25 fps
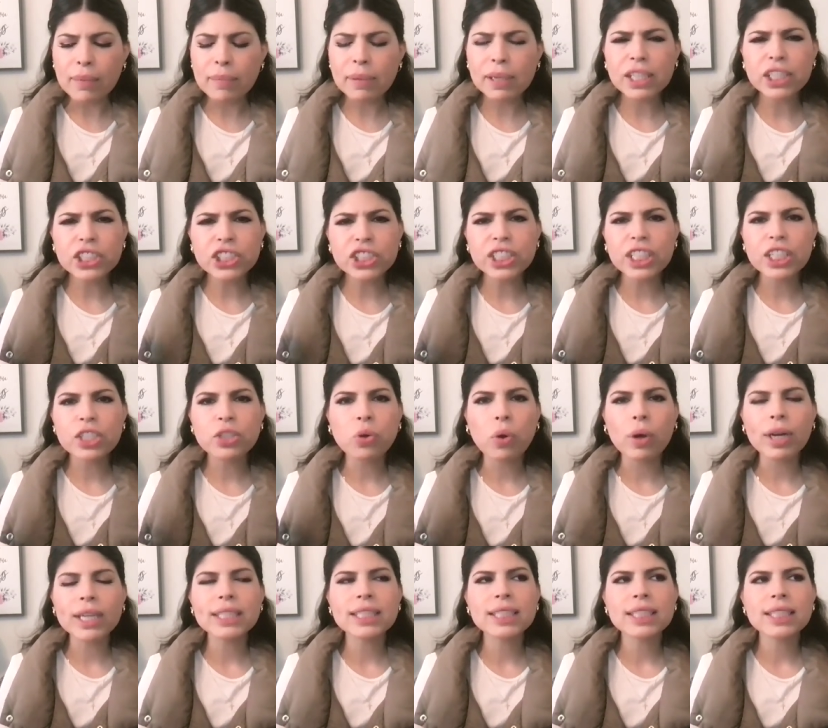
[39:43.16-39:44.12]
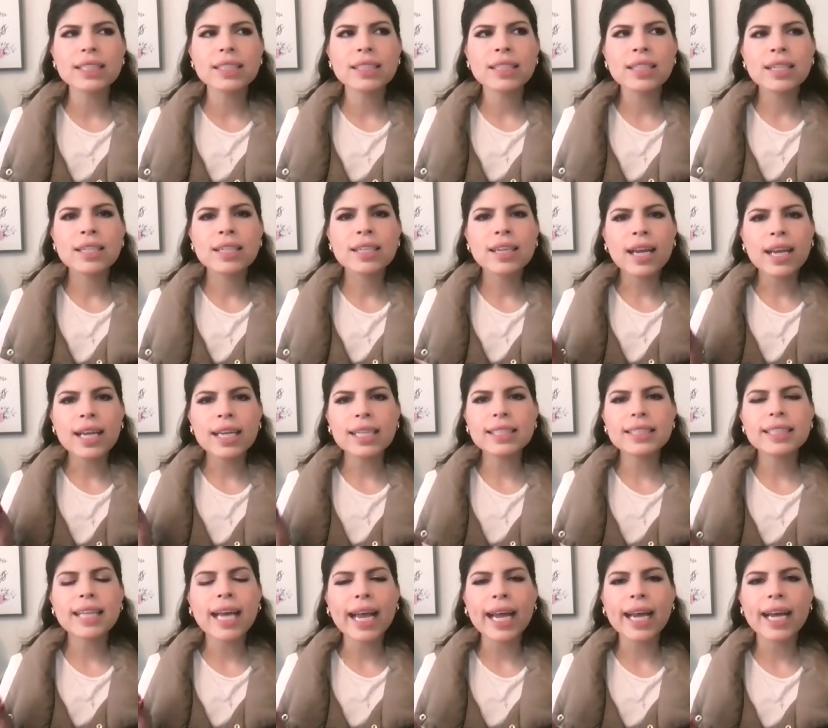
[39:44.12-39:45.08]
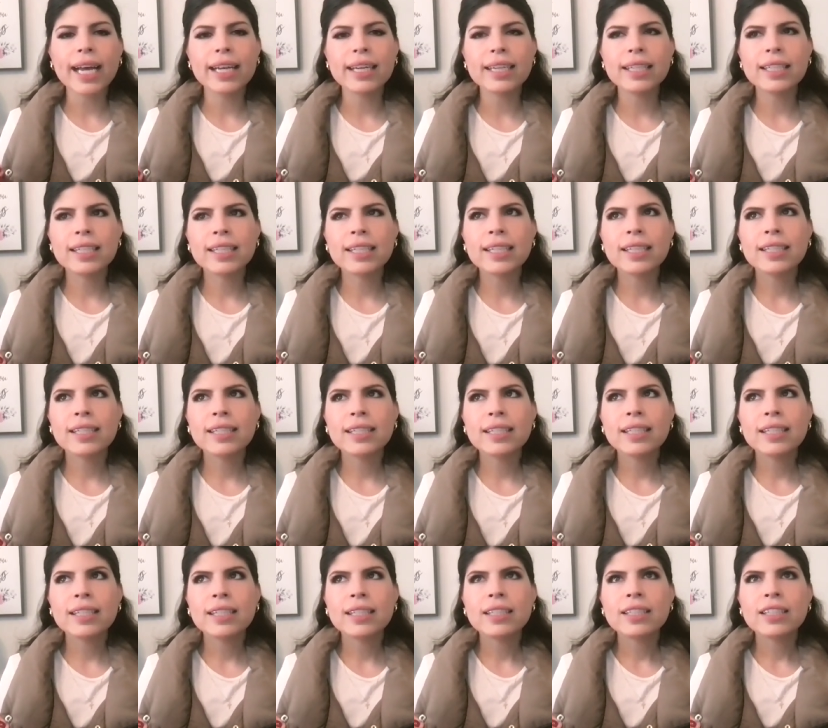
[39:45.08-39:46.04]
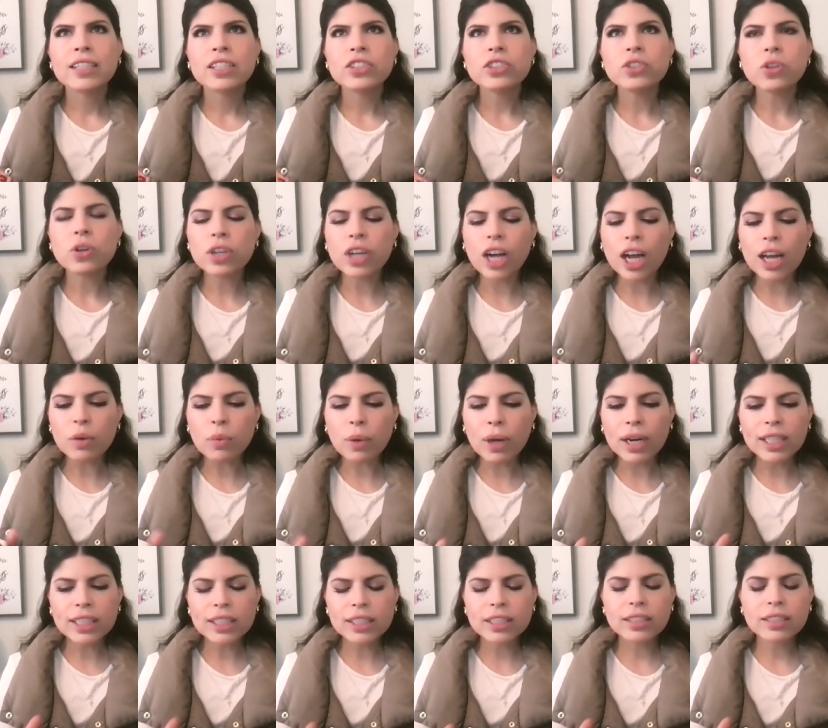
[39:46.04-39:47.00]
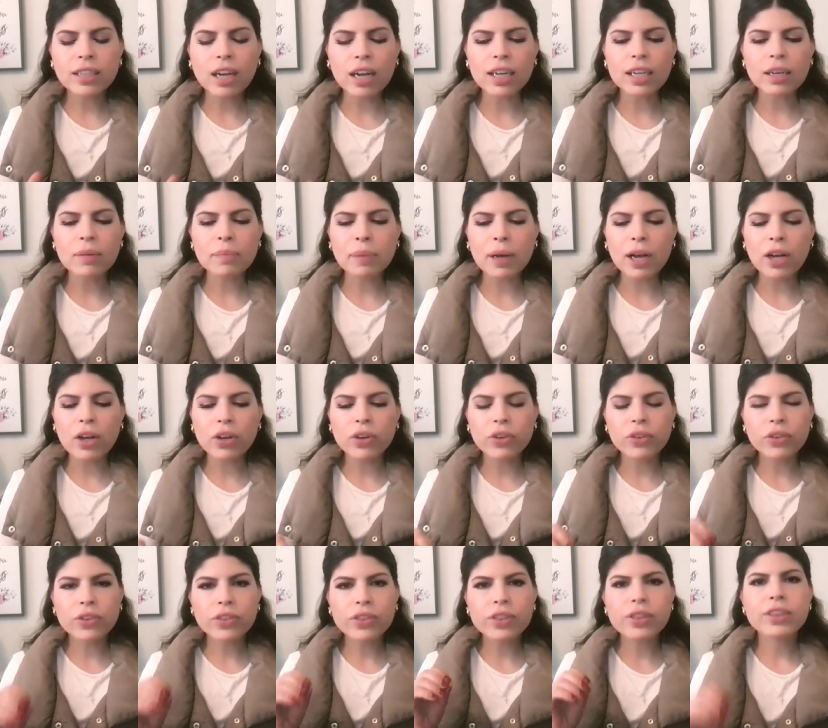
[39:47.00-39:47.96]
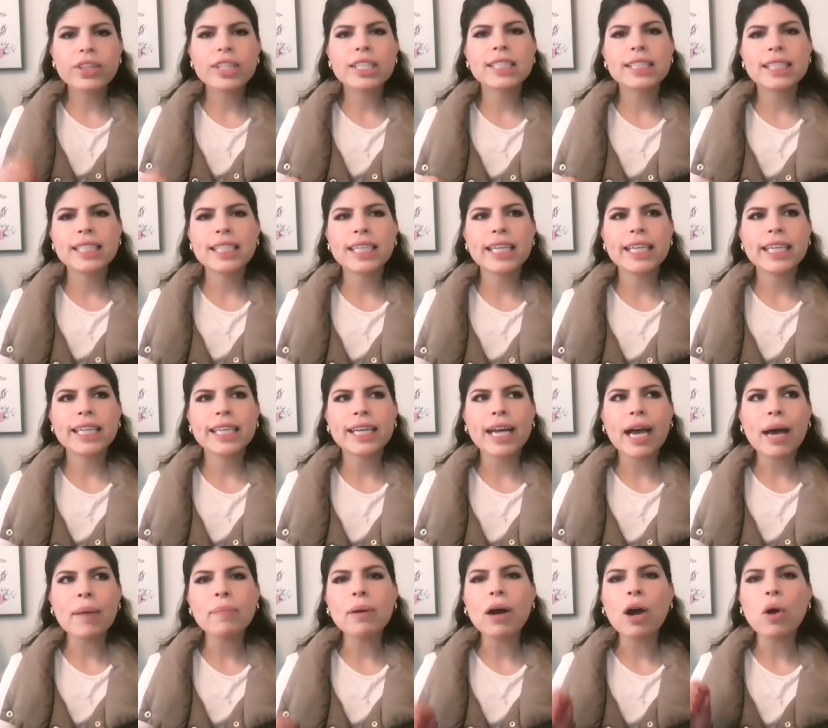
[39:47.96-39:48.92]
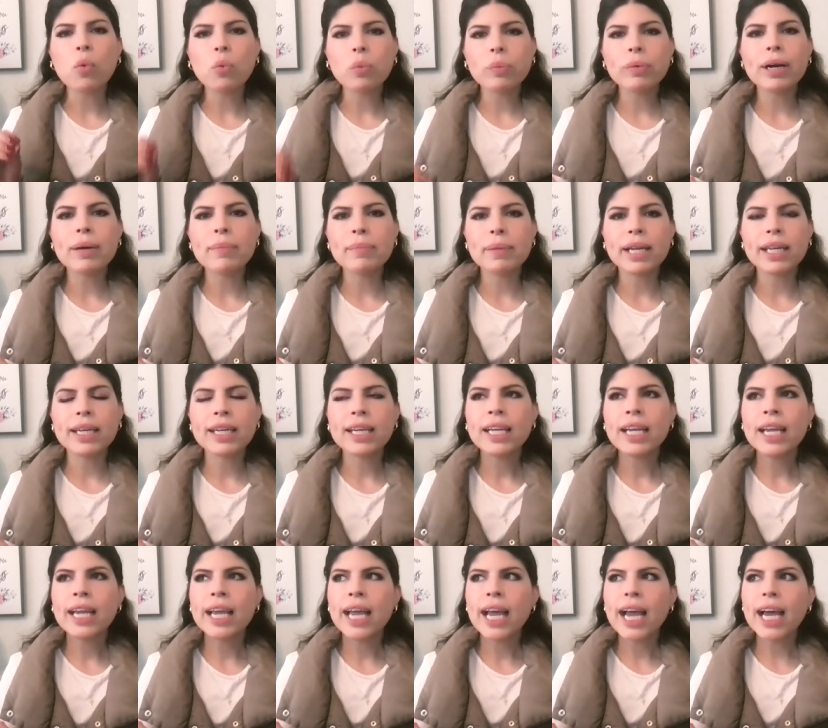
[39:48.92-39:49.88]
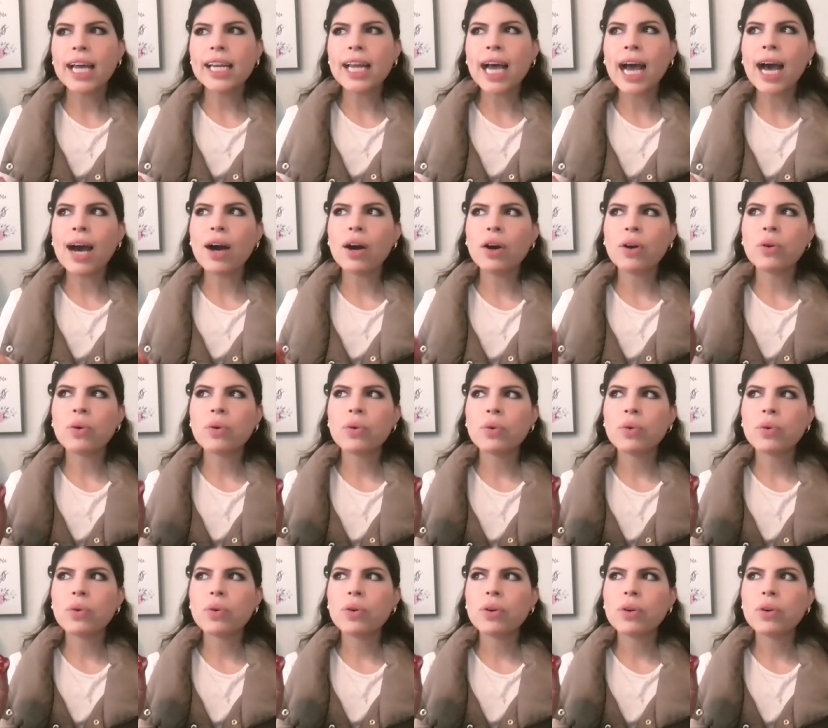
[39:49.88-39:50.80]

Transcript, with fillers: because she anointed his head. So God wanted to talk about today about women and how